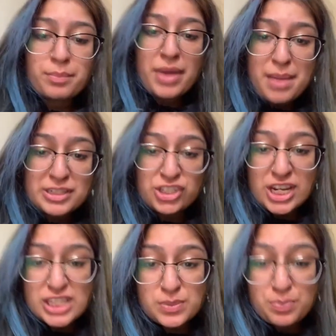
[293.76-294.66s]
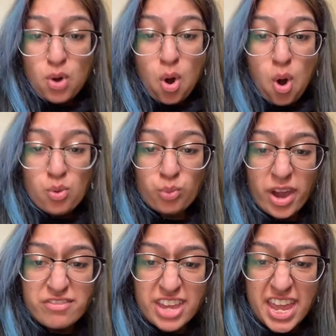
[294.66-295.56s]
Maybe she's born
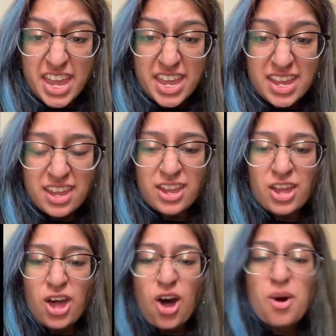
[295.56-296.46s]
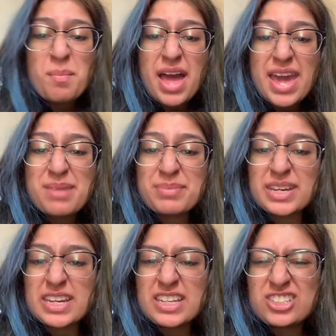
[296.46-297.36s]
with it, or
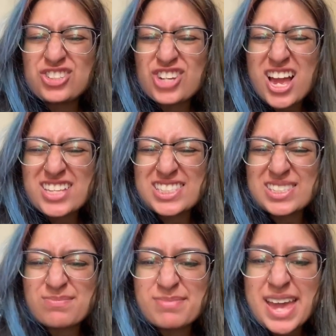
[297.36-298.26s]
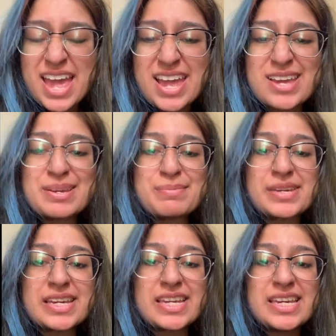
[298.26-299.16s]
maybe, just
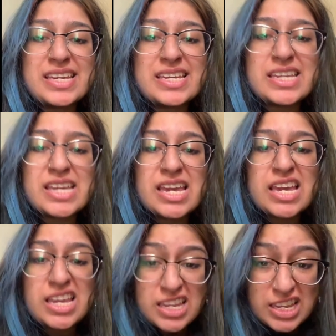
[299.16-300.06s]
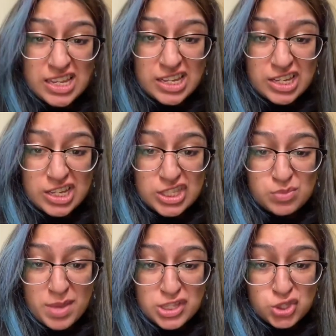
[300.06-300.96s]
maybe, It's
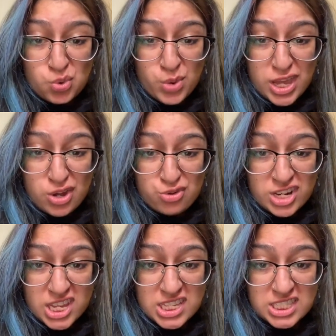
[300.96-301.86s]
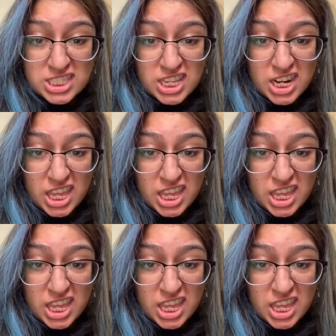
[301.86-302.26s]
mental illness, isn't